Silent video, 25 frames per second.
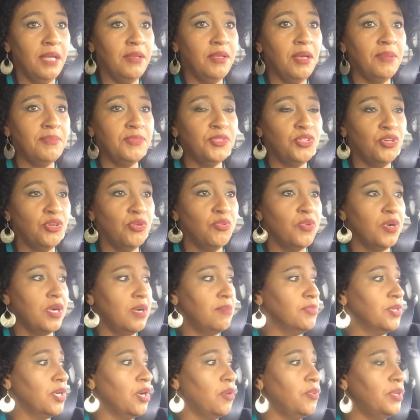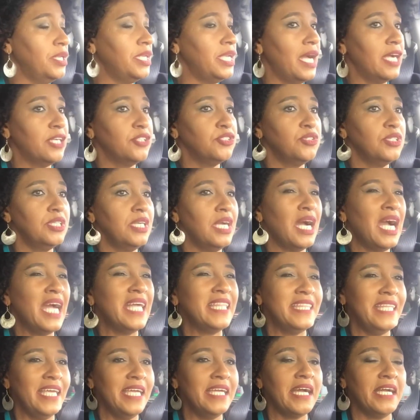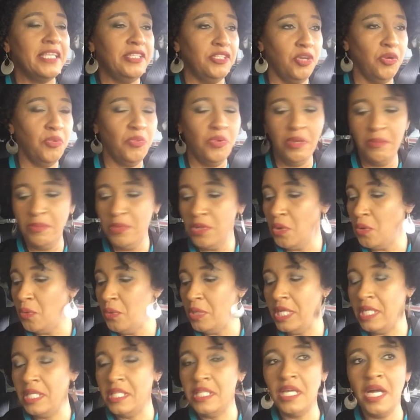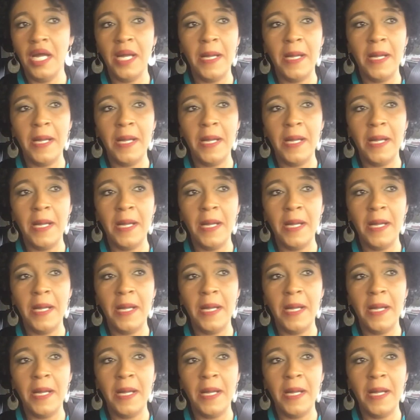I'm not sure where I'm going actually. I think I know where I'm going.